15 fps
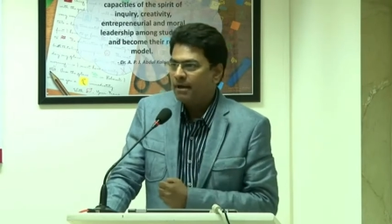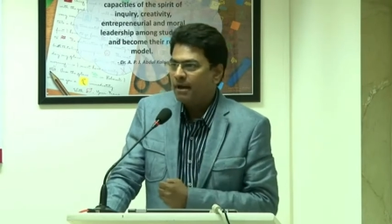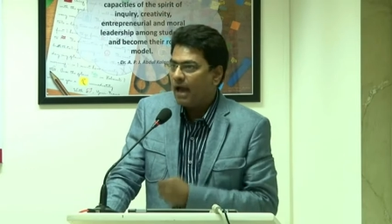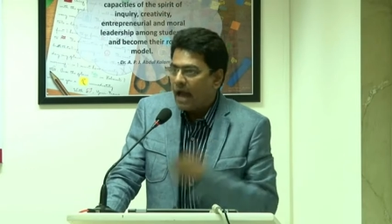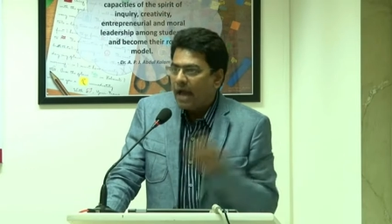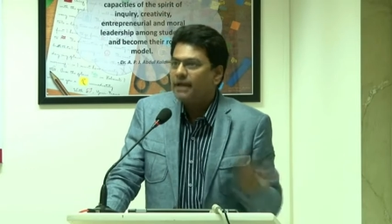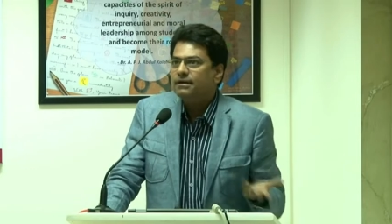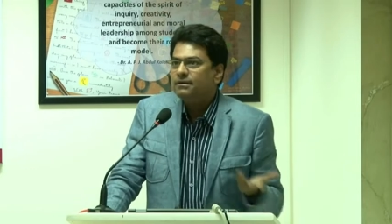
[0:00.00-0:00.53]

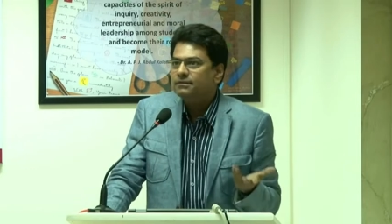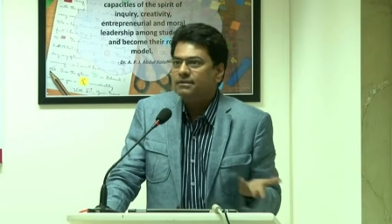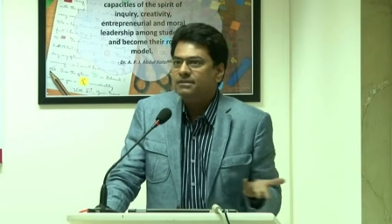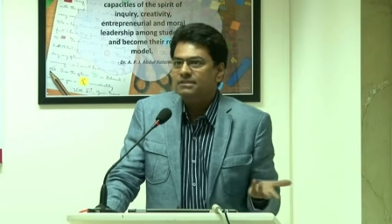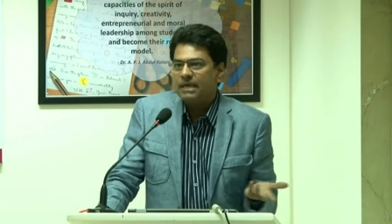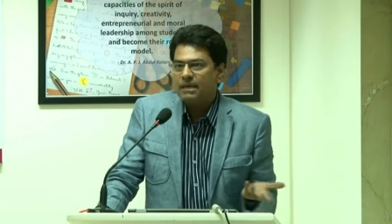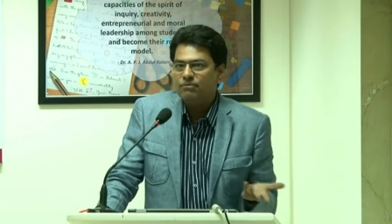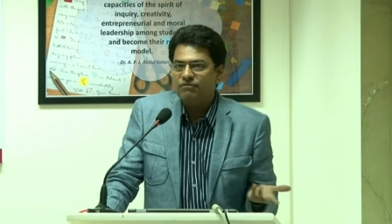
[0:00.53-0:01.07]
and the
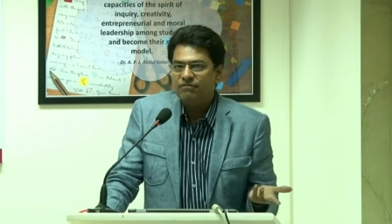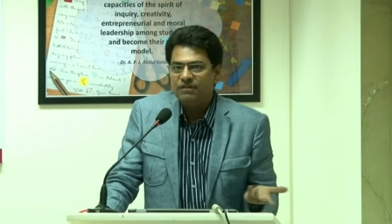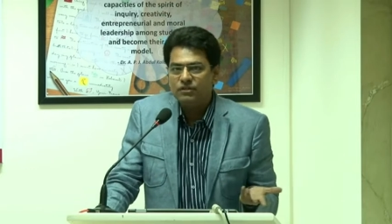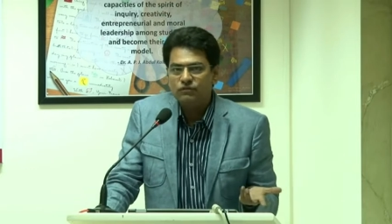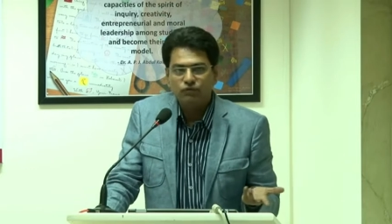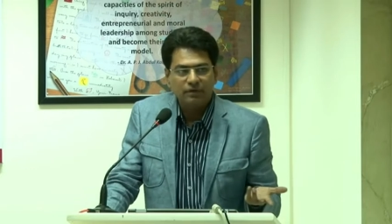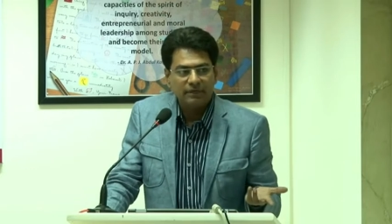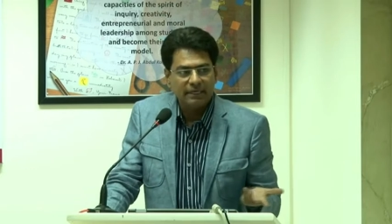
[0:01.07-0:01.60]
same
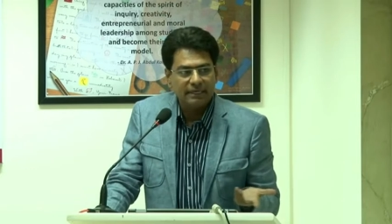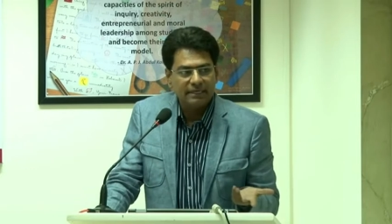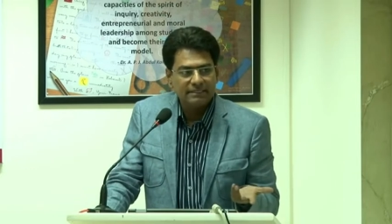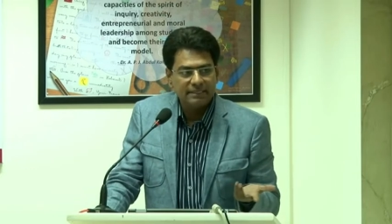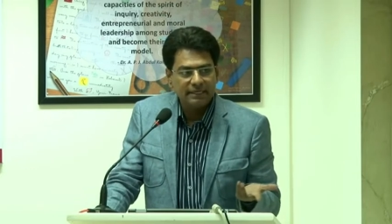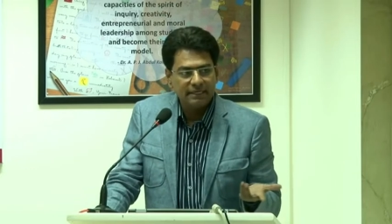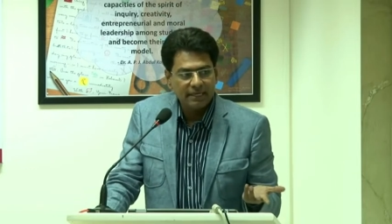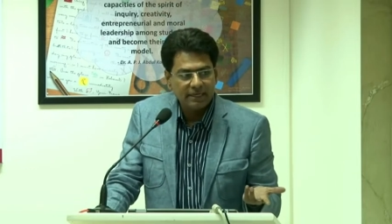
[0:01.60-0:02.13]
face for
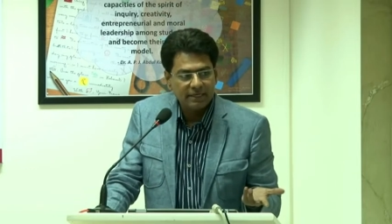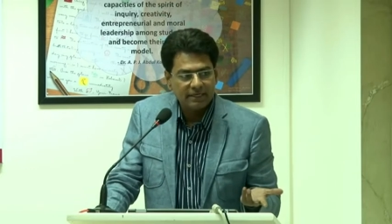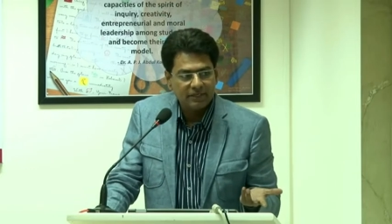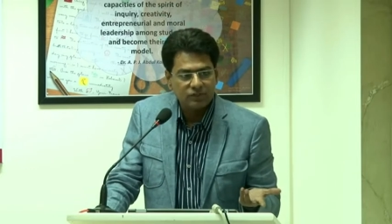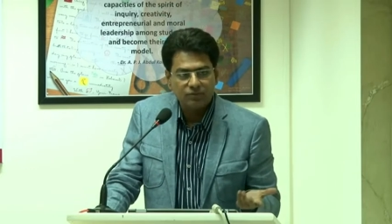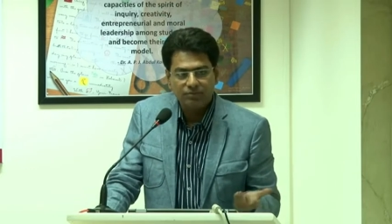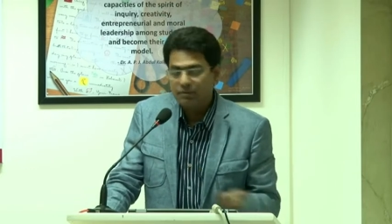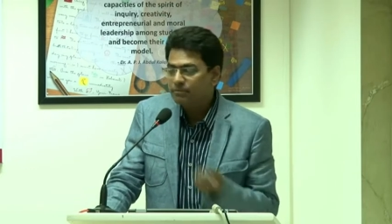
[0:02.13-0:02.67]
decades and
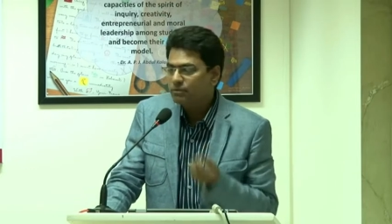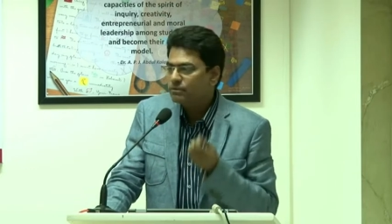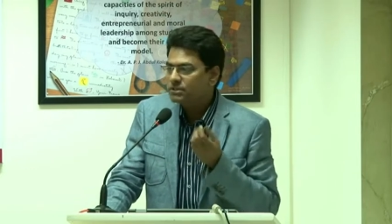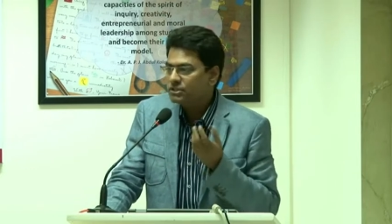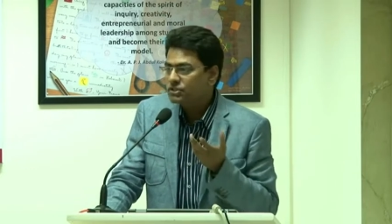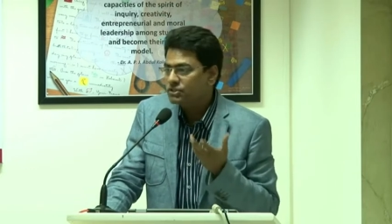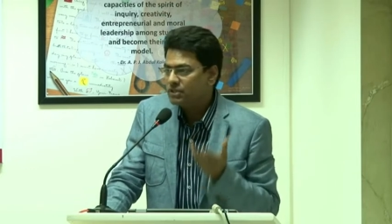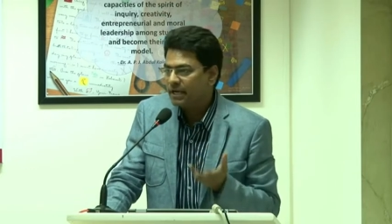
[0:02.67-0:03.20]
decades. People were
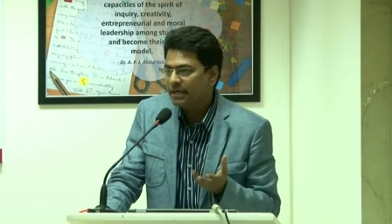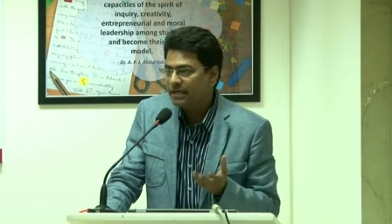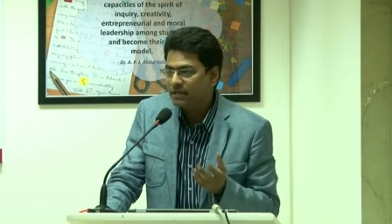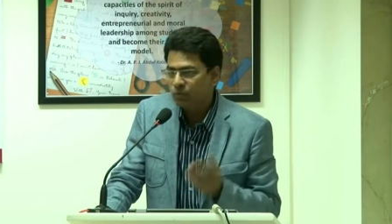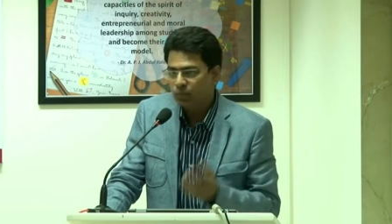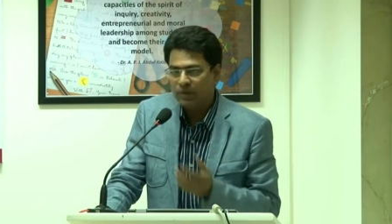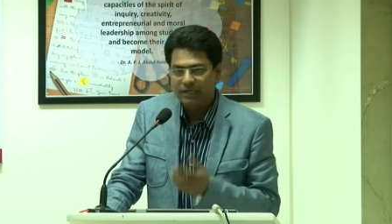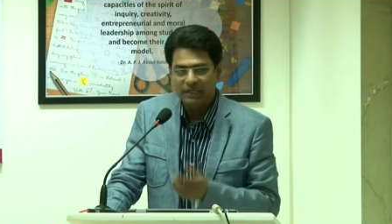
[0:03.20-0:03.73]
just tired
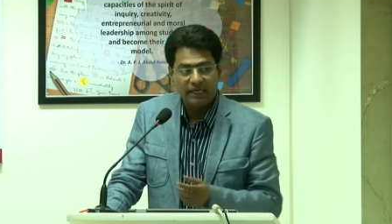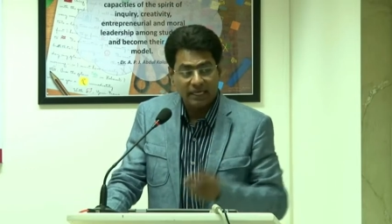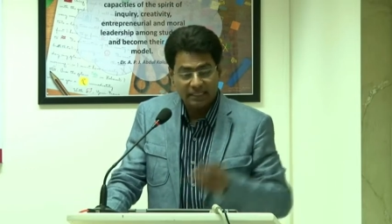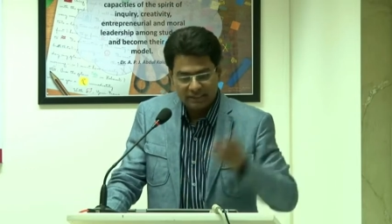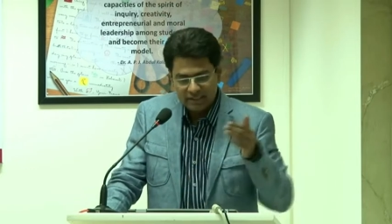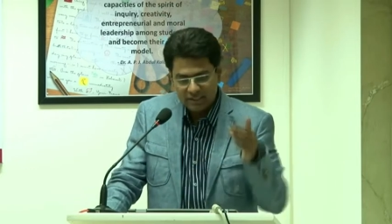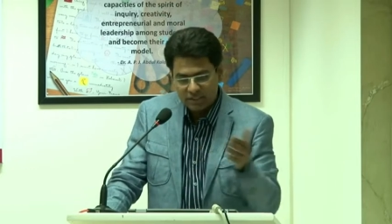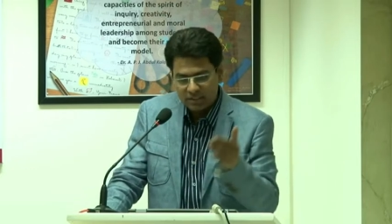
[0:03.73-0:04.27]
and waiting,
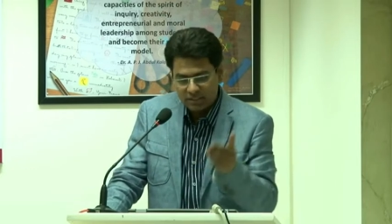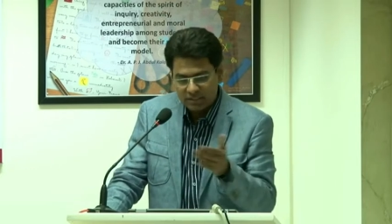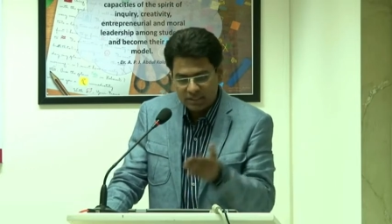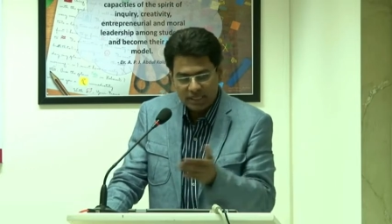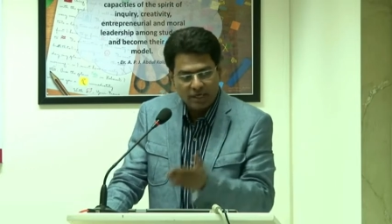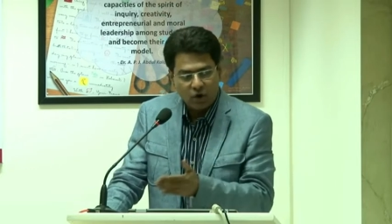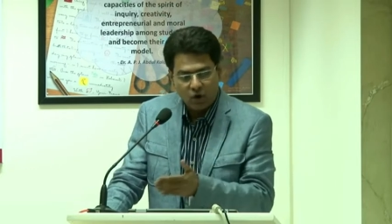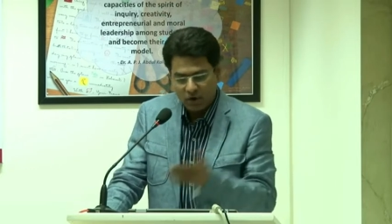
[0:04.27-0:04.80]
and this
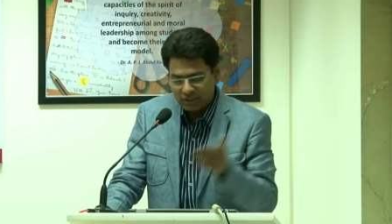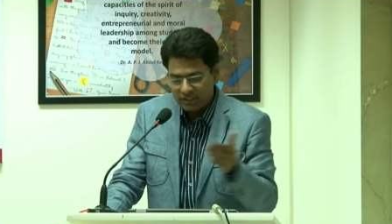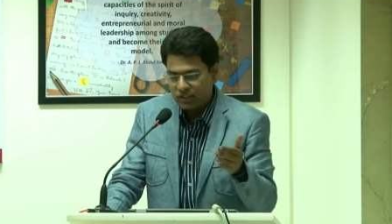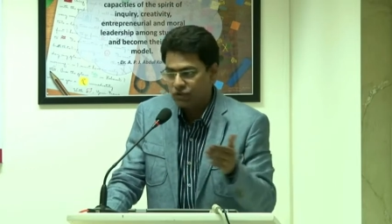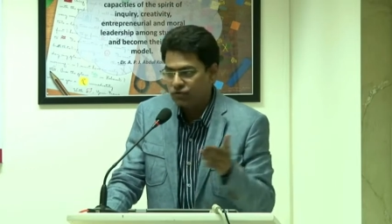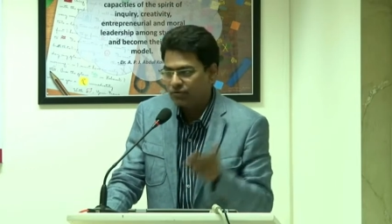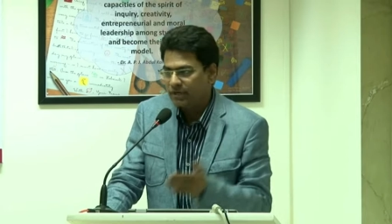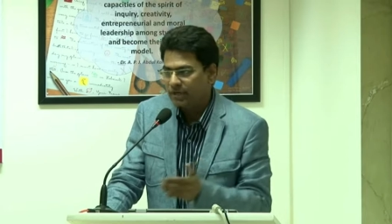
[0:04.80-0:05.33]
they got
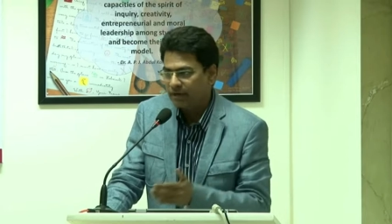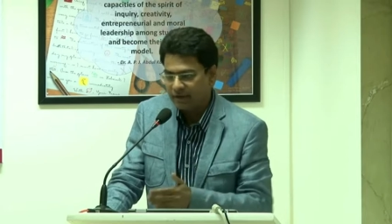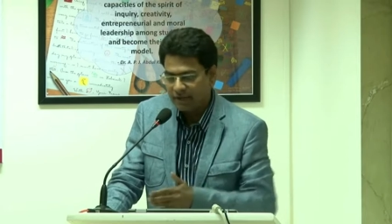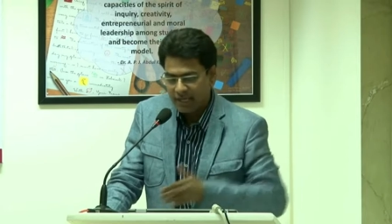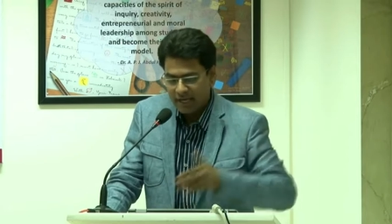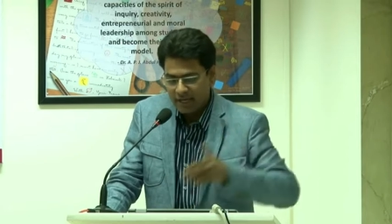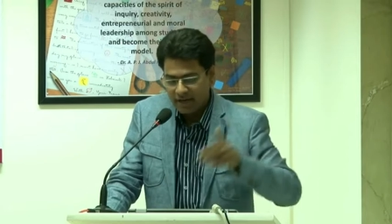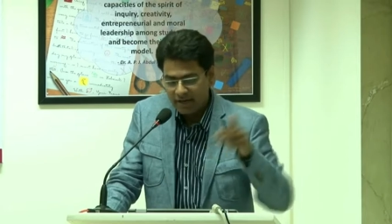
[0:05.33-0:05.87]
this trigger.
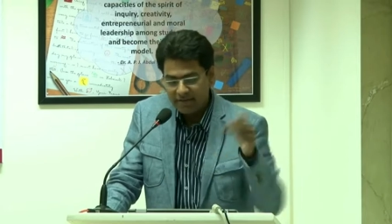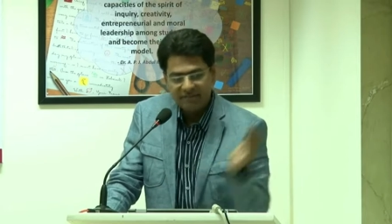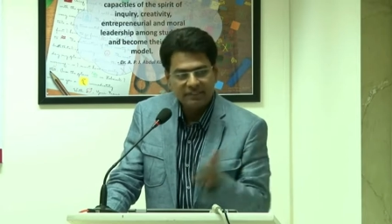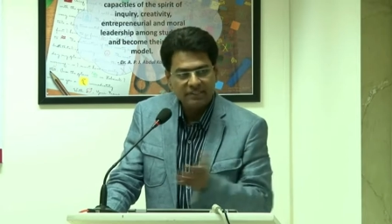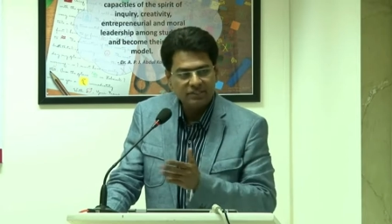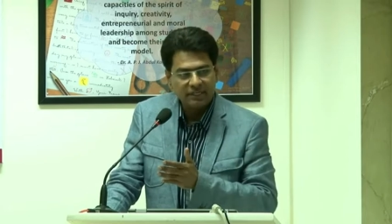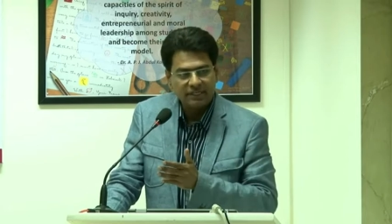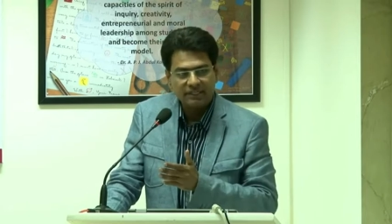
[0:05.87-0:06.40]

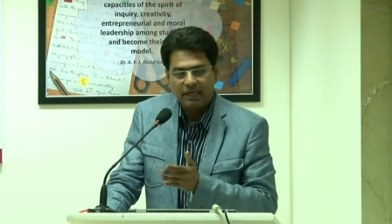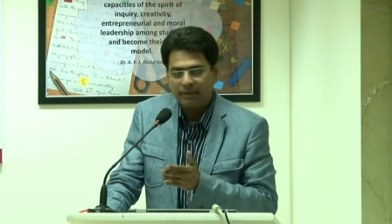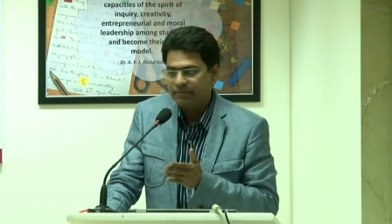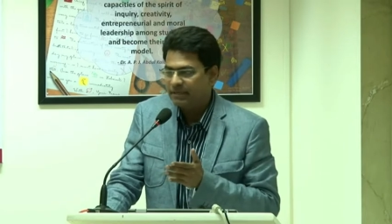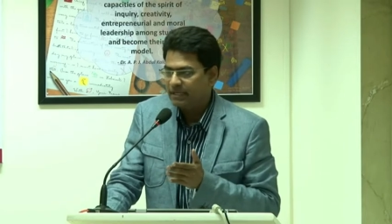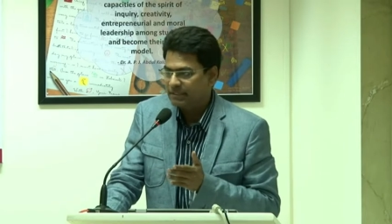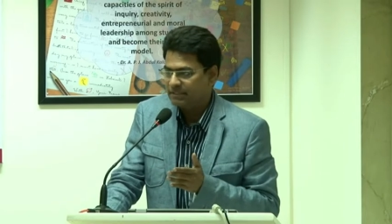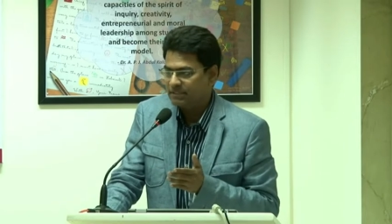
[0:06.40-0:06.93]
Everything started
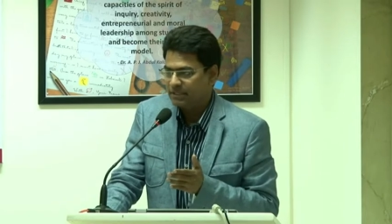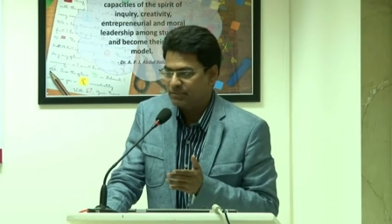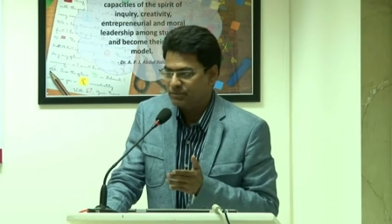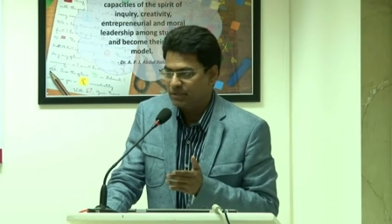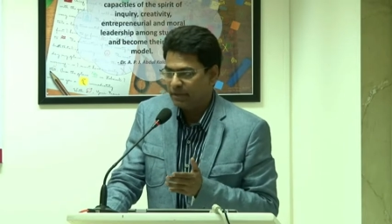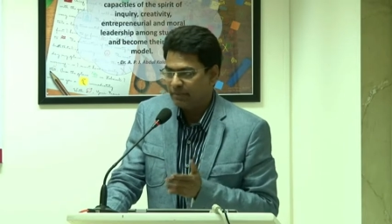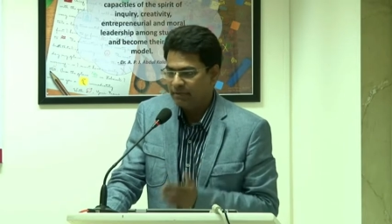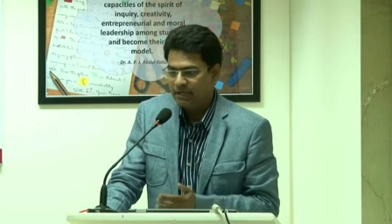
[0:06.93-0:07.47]
happening at the same
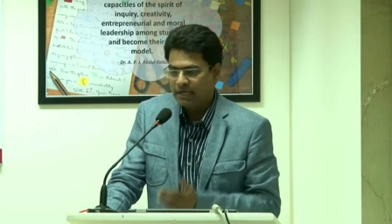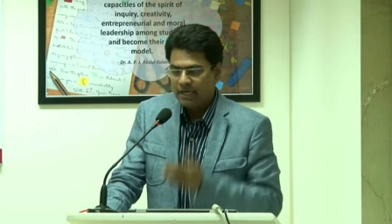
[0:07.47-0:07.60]
time.